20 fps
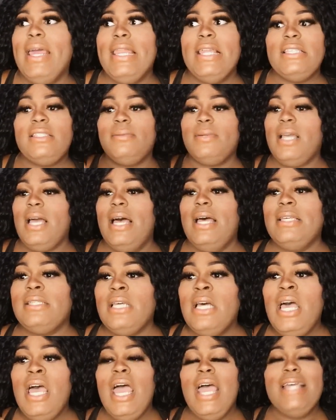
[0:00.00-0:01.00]
And it's
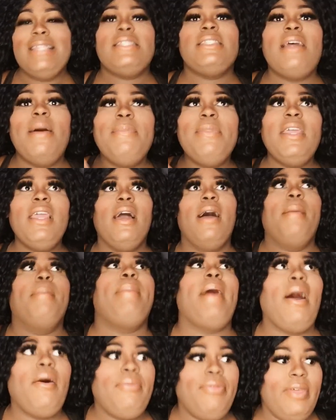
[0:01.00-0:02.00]
because it's something
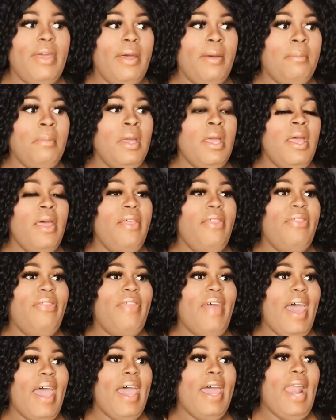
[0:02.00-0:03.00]
about them
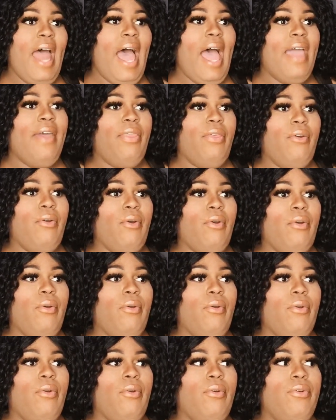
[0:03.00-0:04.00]
that either,